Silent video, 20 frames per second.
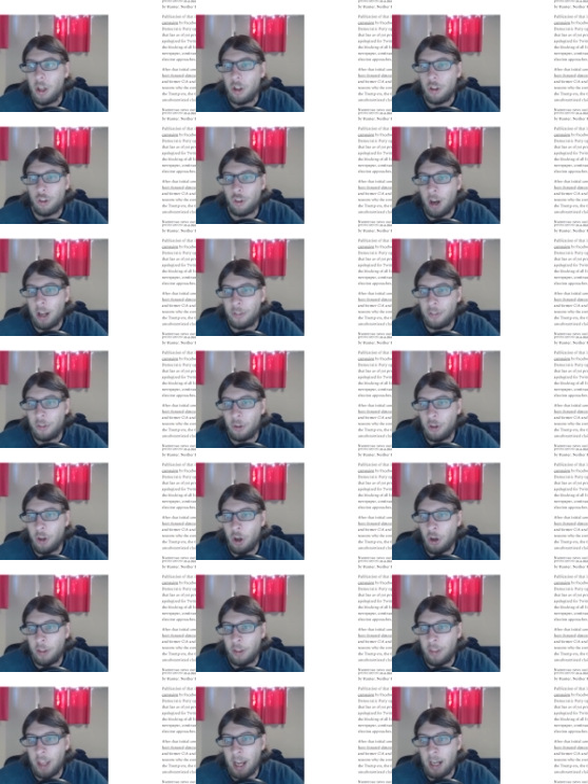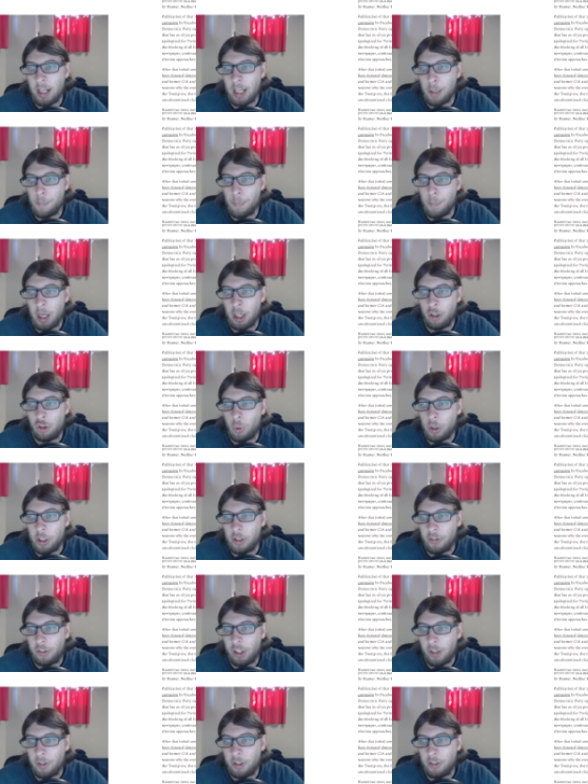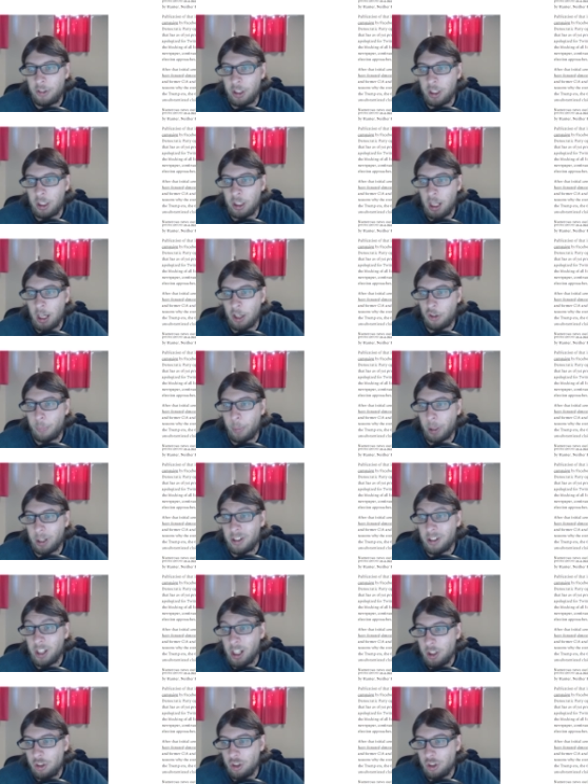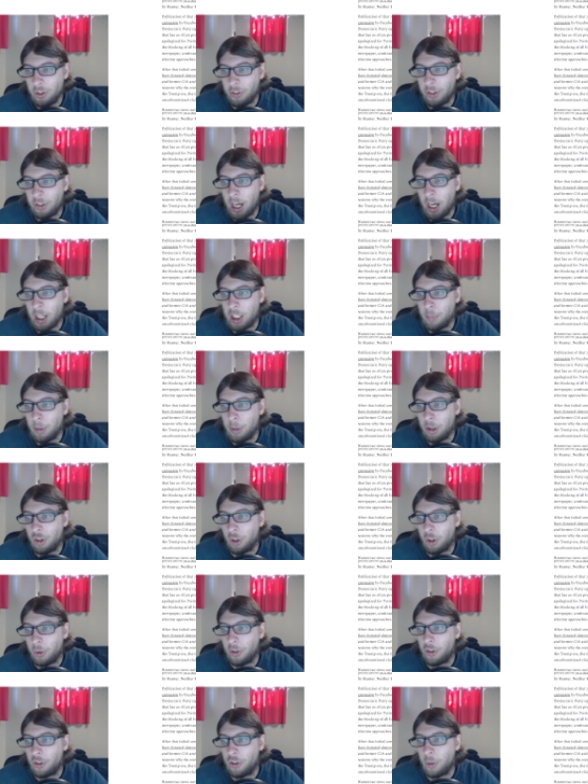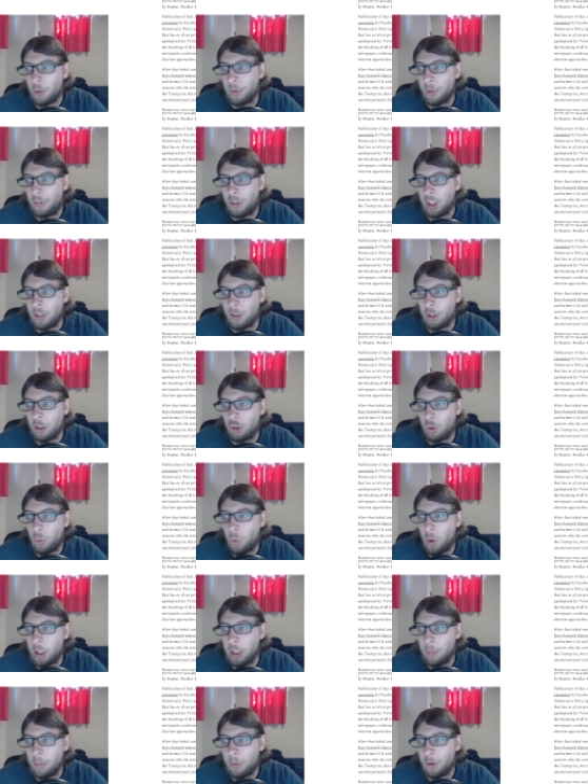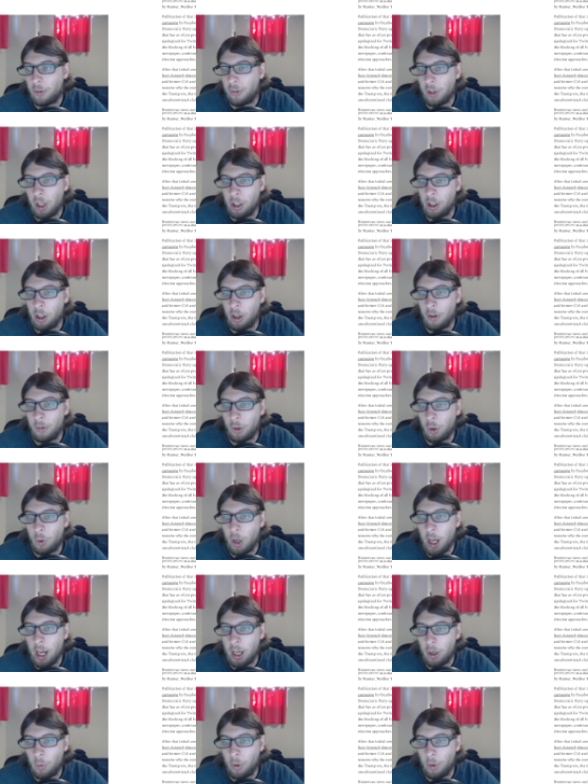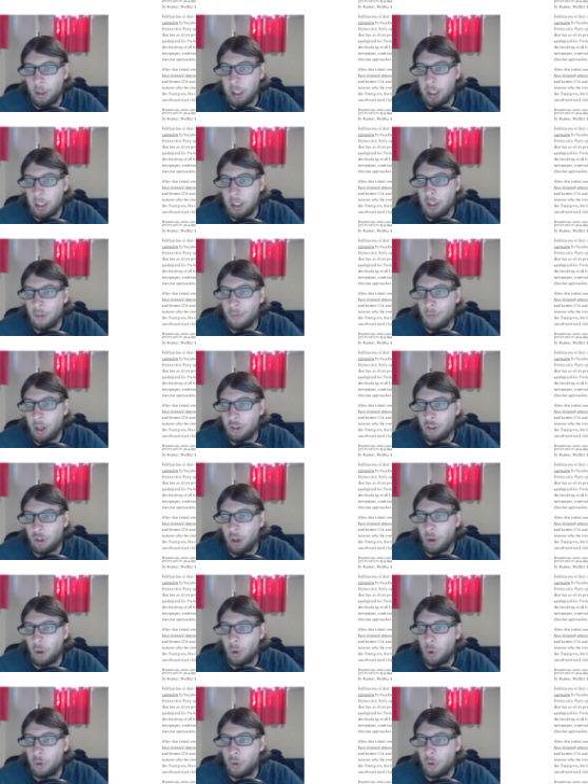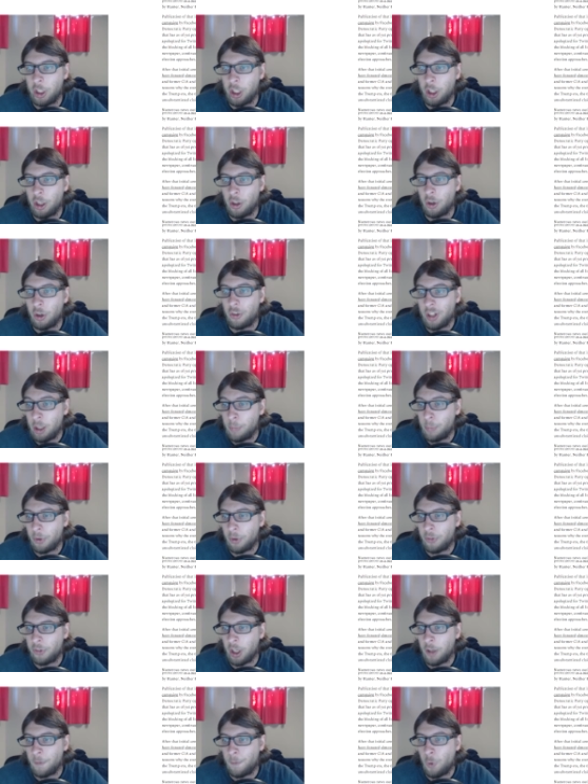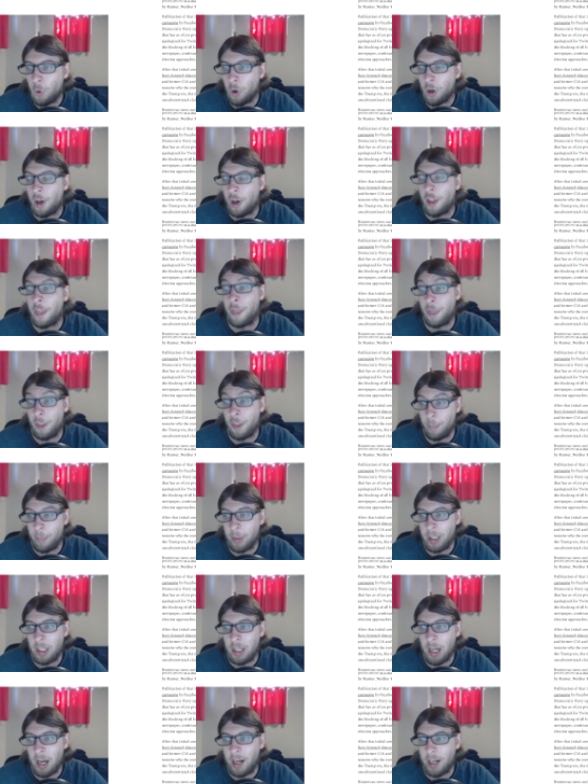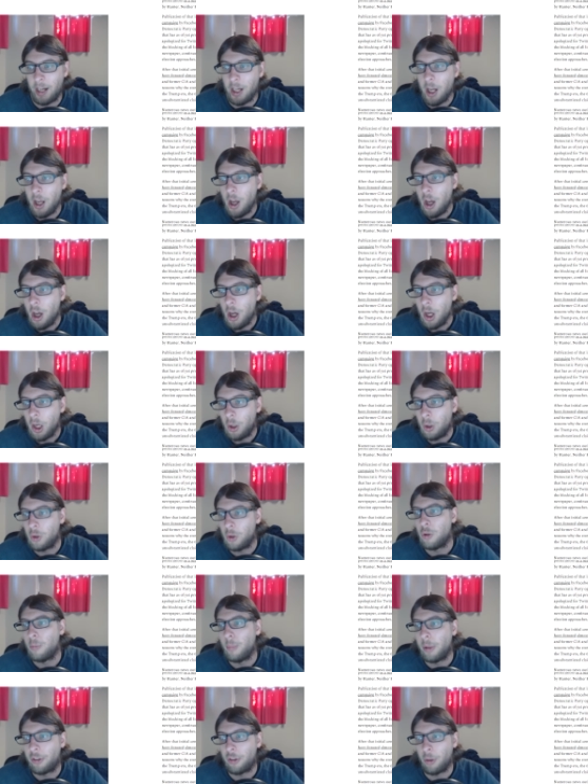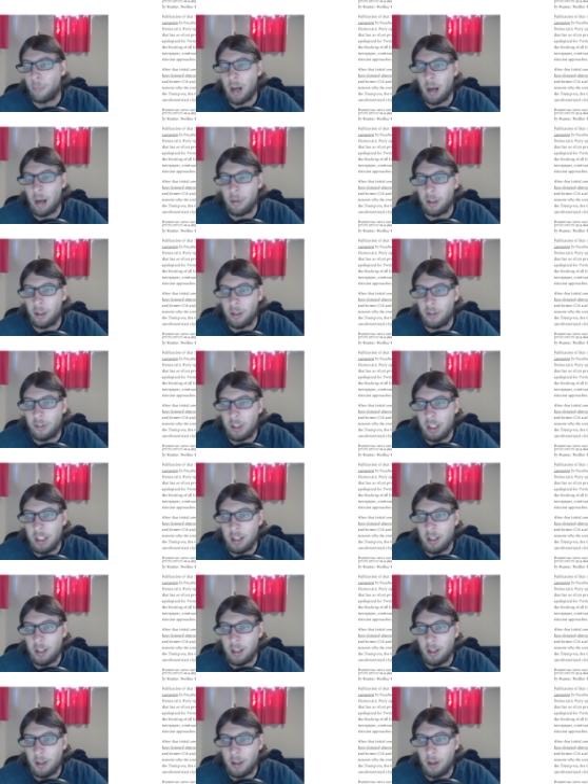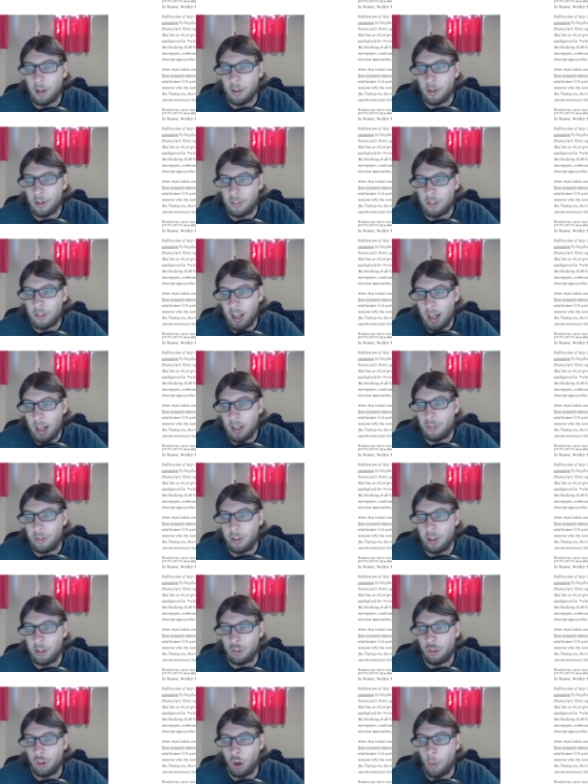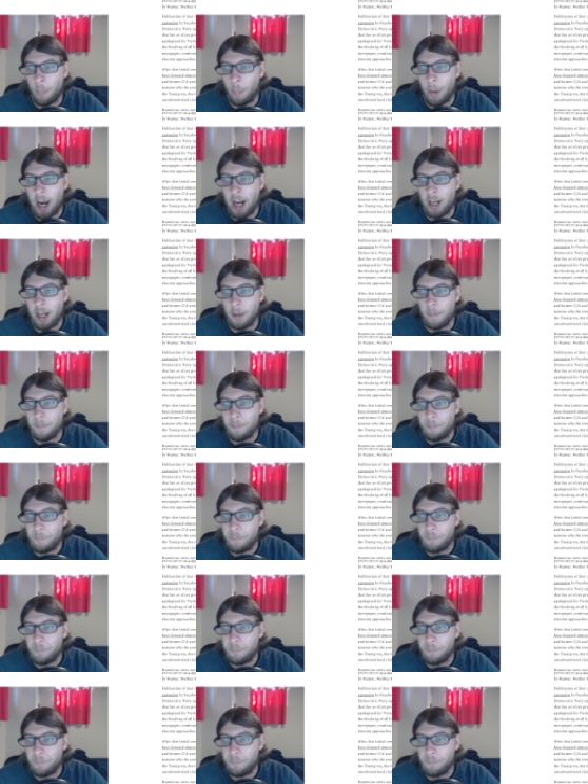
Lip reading: Strassel noted that a May 2017 expectations document shows Hunter receiving 20% of the equity in the venture and holding another 10% for the big guy, who Mr. Bobulinski attests is Joe Biden.